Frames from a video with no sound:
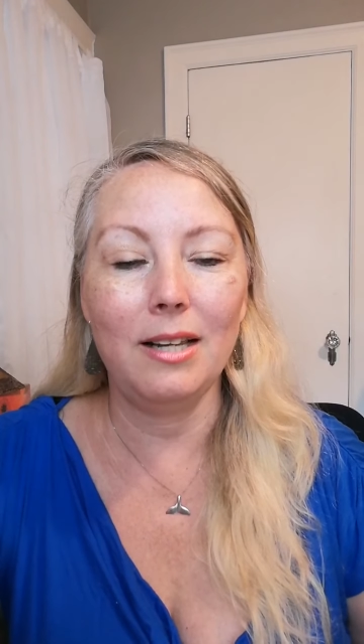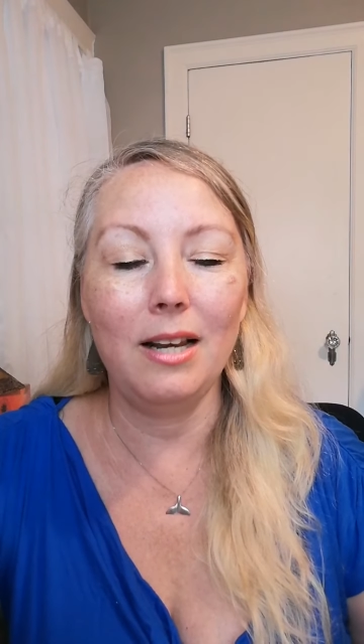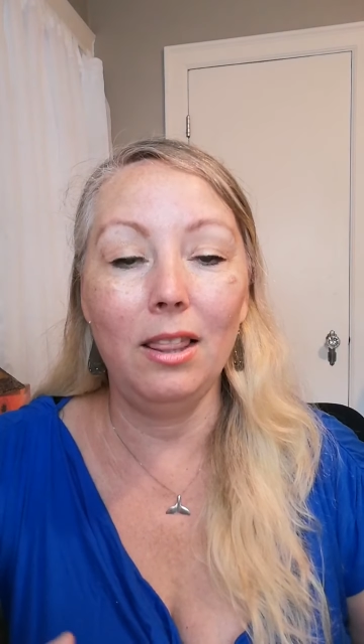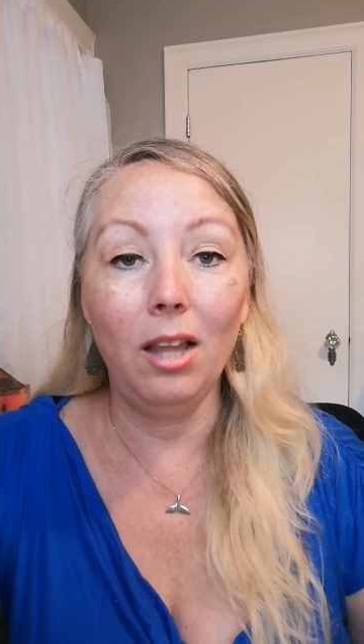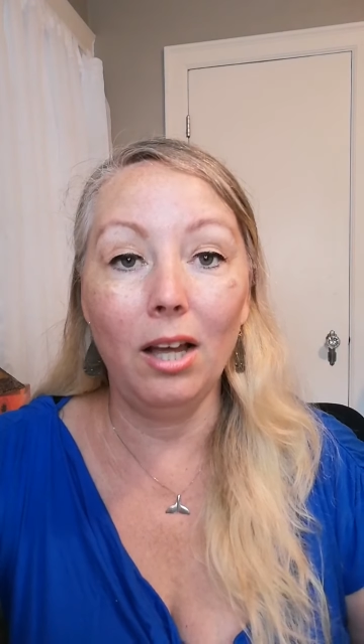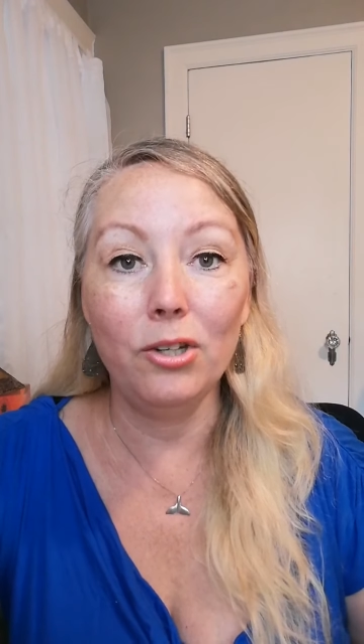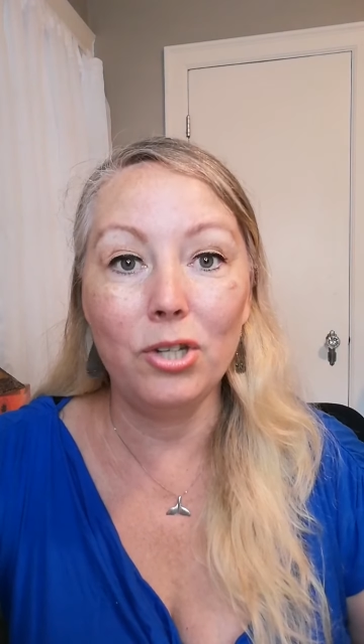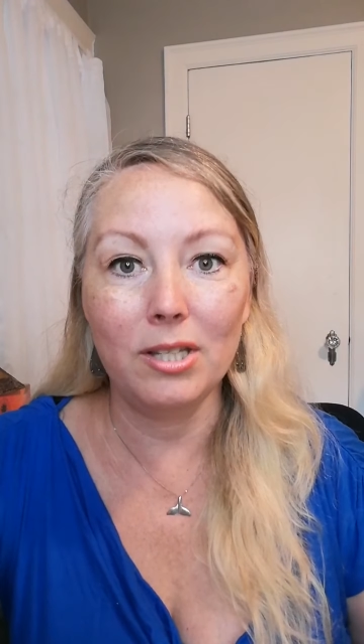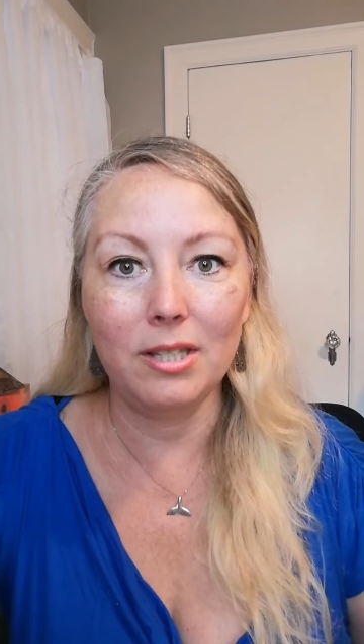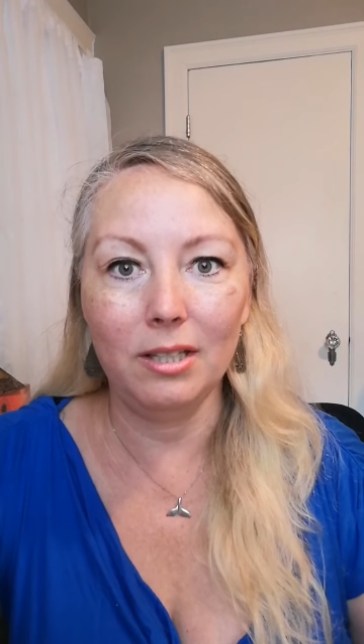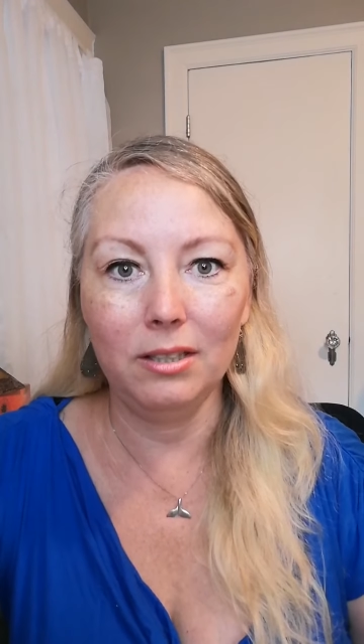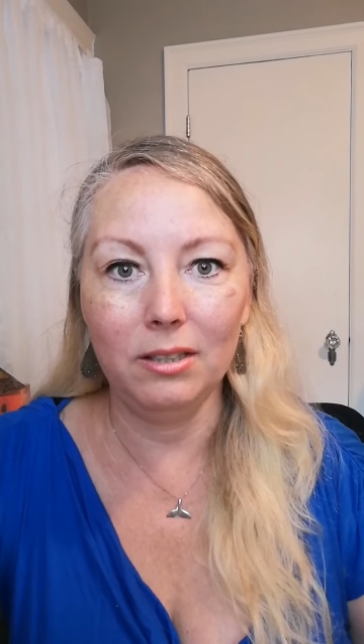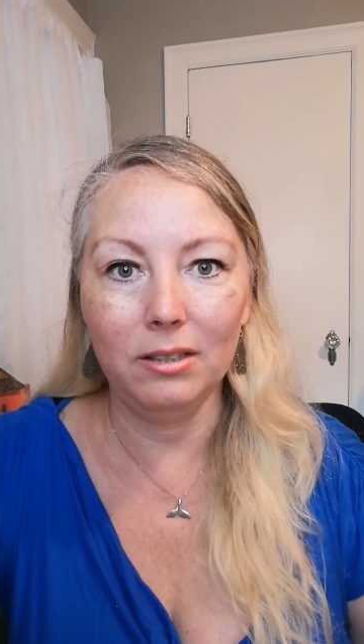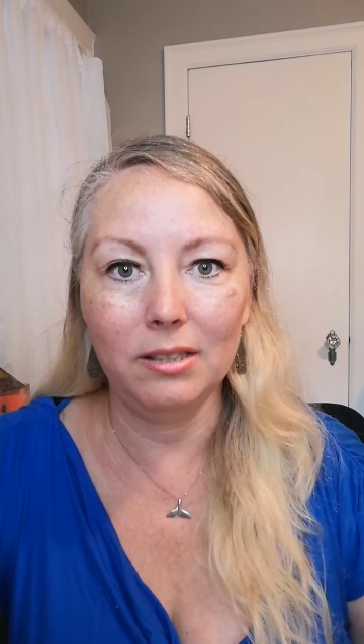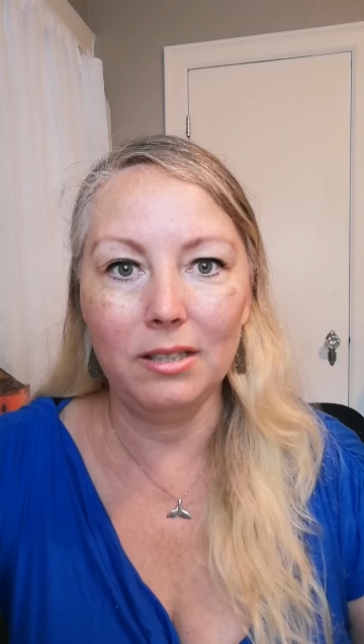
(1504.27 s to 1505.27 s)

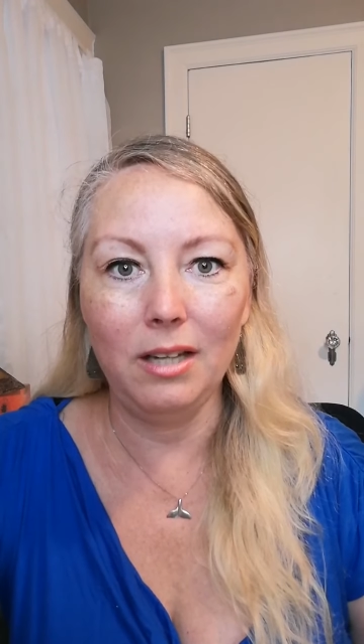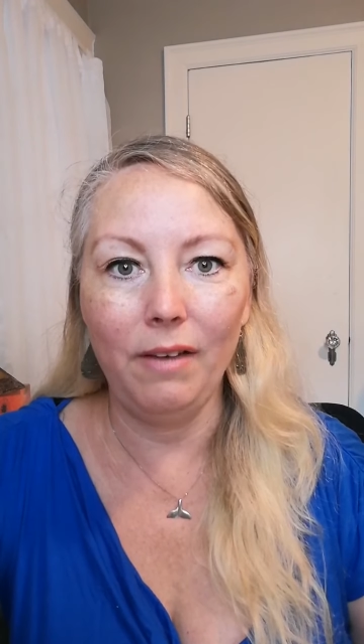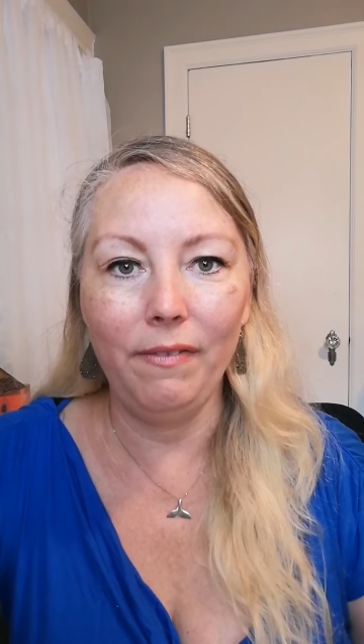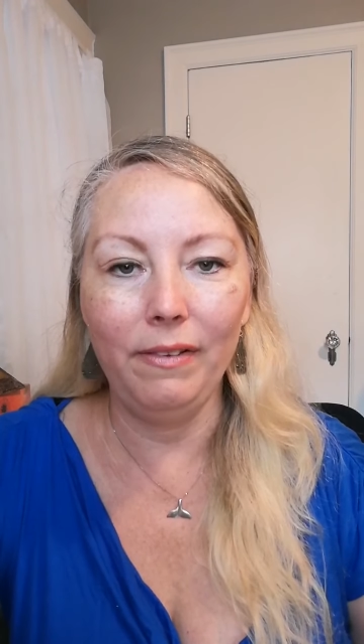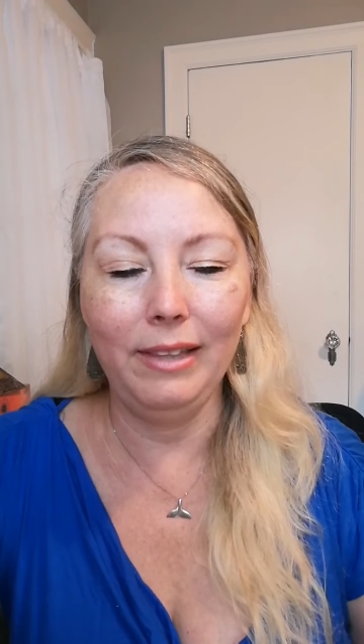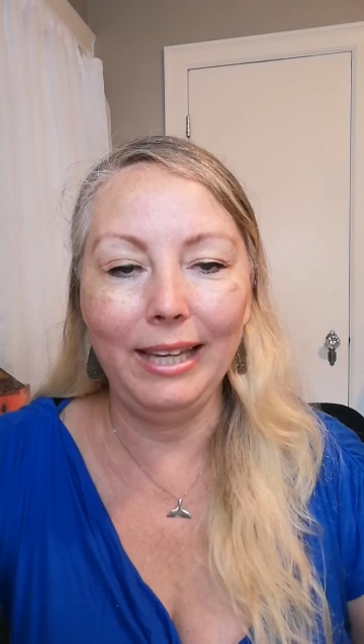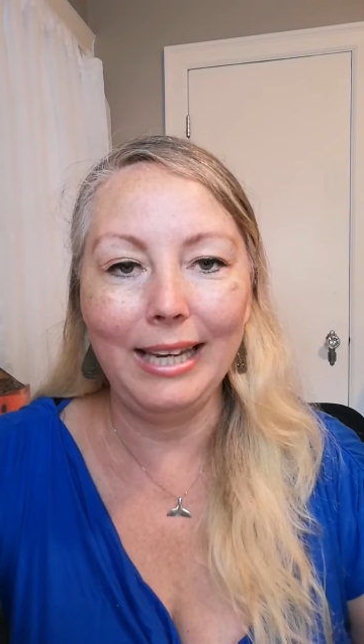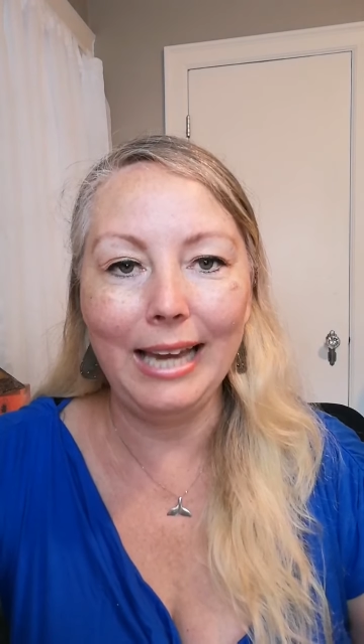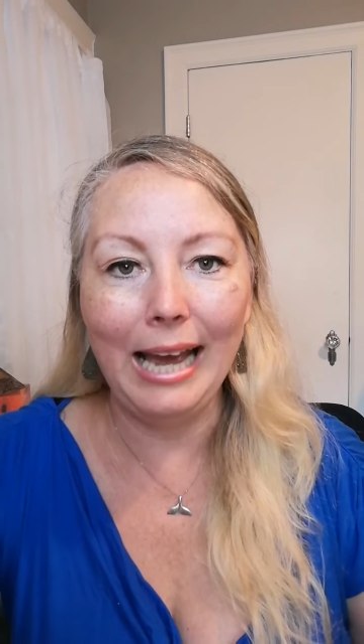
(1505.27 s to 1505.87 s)
logistical stuff and like